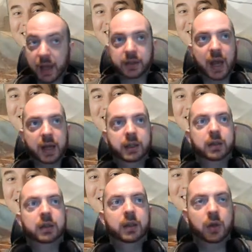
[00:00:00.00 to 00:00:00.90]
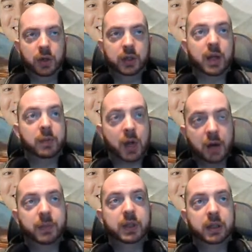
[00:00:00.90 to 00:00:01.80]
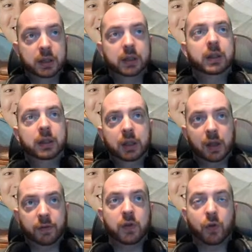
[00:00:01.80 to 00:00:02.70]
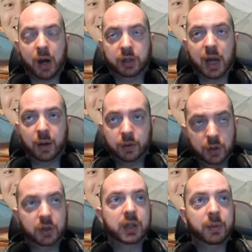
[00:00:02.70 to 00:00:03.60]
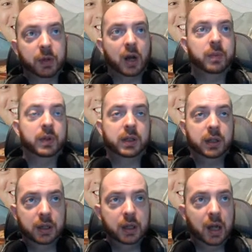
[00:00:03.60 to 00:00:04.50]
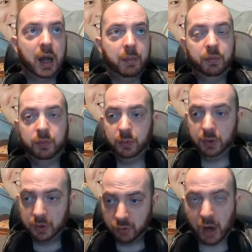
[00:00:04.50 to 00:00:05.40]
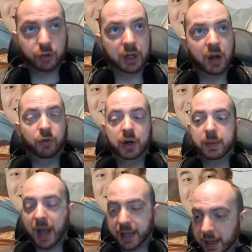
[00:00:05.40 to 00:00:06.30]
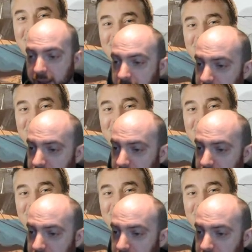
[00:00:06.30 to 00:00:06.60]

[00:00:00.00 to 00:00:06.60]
said, you can sometimes, if you've crashed out, you can sometimes crash recovery back in.